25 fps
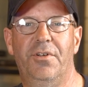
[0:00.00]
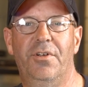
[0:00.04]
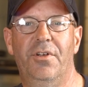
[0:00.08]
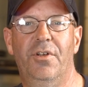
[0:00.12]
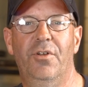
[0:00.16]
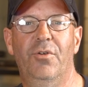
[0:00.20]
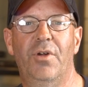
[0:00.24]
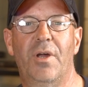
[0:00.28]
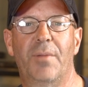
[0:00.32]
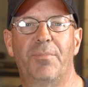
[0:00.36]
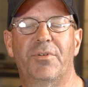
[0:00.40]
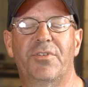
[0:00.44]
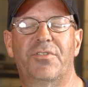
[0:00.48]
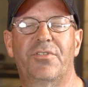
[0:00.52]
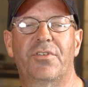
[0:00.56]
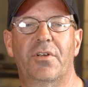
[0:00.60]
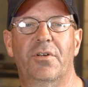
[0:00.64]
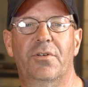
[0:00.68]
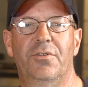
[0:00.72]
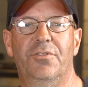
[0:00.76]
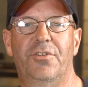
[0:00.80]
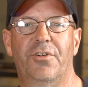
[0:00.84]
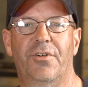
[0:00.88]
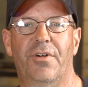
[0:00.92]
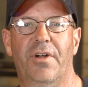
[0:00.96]
New
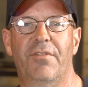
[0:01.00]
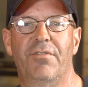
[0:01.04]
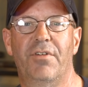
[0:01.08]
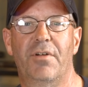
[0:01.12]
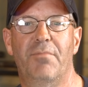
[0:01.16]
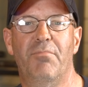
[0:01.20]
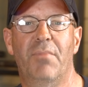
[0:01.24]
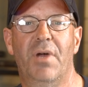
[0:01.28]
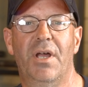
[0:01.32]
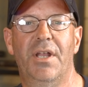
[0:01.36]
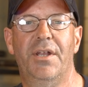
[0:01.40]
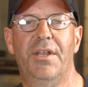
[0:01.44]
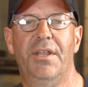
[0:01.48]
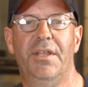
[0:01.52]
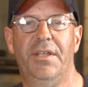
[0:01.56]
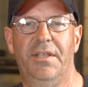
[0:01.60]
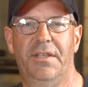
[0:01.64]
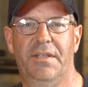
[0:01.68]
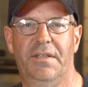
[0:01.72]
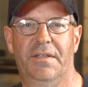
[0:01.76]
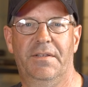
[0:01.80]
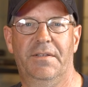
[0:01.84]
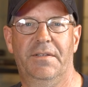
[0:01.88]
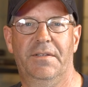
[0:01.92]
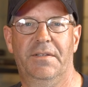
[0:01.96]
episodes are every Monday.
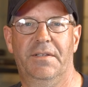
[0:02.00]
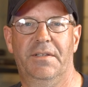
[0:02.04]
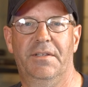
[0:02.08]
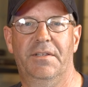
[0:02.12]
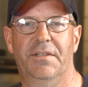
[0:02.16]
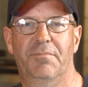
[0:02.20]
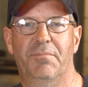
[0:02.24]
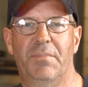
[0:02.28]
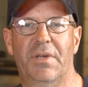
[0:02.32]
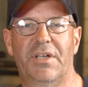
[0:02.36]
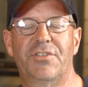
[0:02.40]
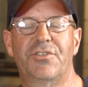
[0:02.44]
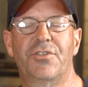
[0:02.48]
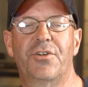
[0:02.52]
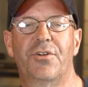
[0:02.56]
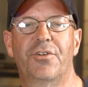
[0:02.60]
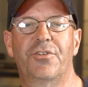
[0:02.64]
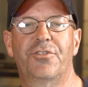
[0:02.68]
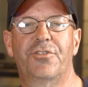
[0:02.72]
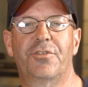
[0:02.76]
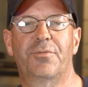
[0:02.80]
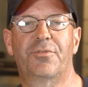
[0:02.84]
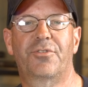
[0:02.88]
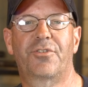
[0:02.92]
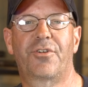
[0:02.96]
Make sure to
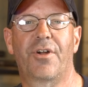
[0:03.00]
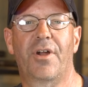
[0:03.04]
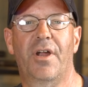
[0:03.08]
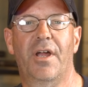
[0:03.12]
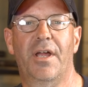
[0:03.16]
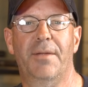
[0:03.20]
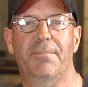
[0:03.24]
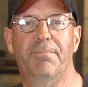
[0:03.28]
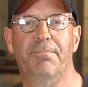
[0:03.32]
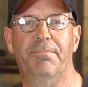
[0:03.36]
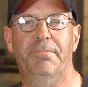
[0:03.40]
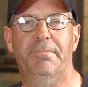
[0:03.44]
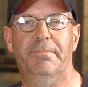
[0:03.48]
subscribe.